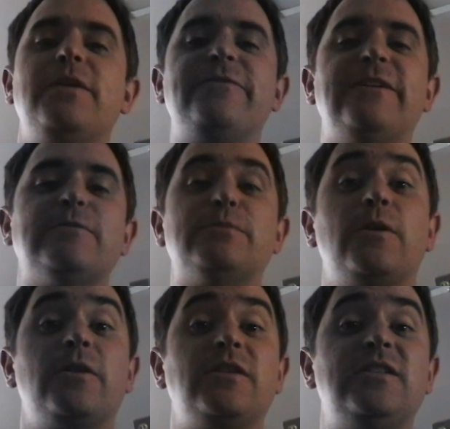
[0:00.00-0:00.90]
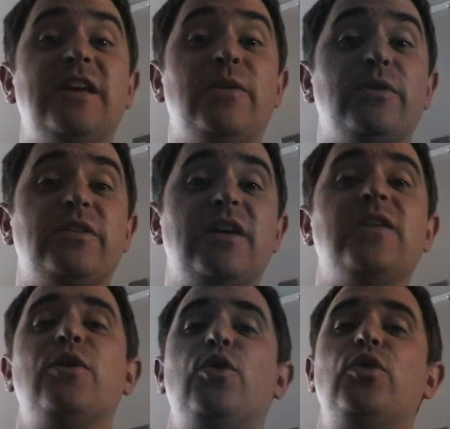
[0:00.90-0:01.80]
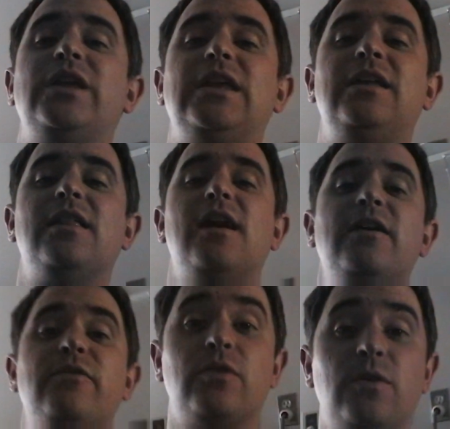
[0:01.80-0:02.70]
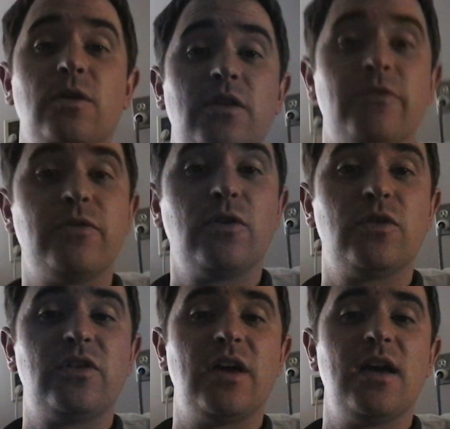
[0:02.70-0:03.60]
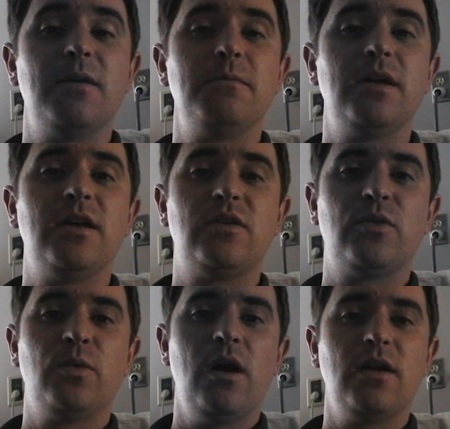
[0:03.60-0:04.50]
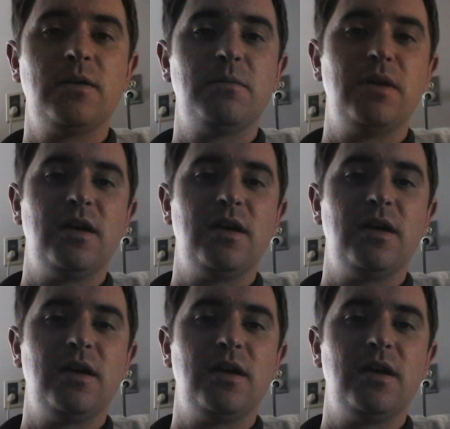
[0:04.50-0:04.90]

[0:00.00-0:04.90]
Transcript: My favorite part of today was getting to hold Eli for the first time and to rock him